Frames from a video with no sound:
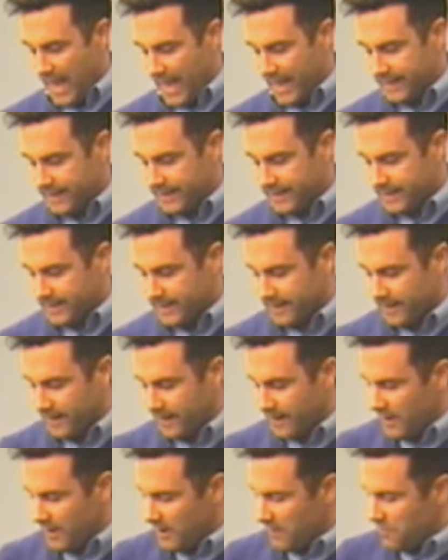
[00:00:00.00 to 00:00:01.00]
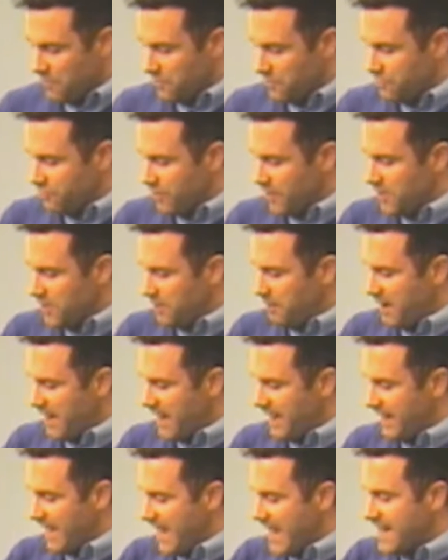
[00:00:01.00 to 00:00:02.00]
And growing up,
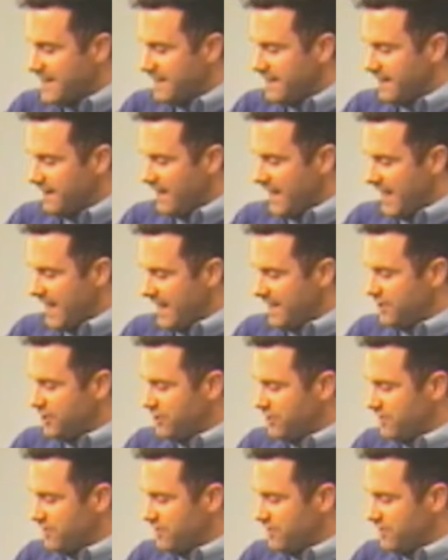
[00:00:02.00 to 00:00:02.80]
I, I, didn't, I